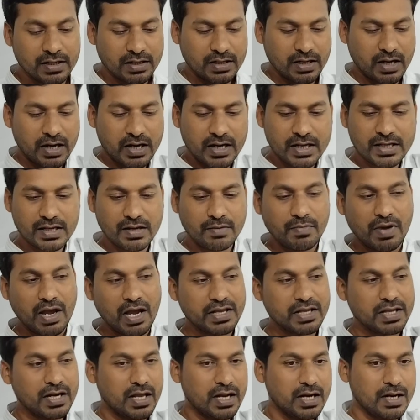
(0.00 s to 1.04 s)
It is
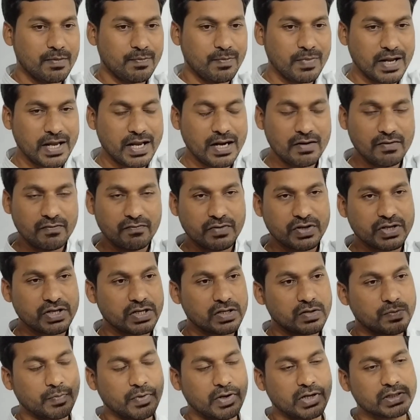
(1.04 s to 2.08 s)
imaginary plane which
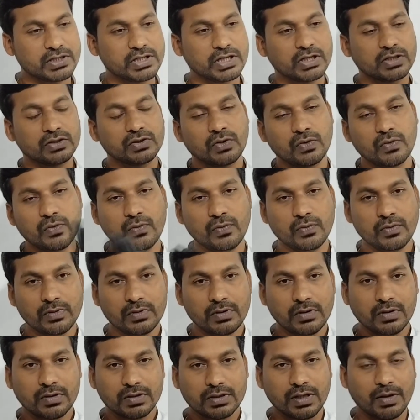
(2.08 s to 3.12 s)
is passing through
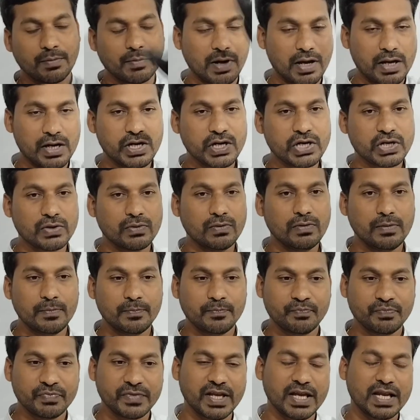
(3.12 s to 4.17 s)
the molecule
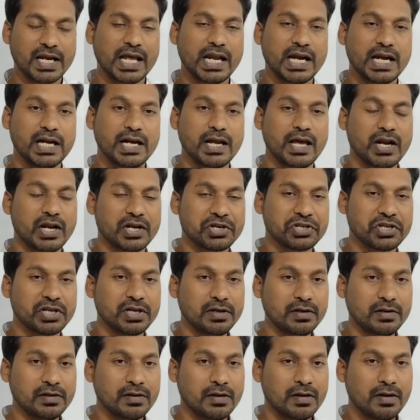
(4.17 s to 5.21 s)
in any
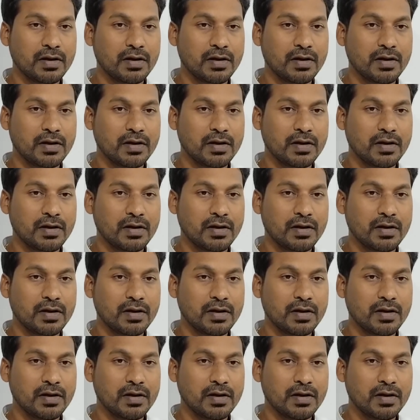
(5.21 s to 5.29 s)
direction,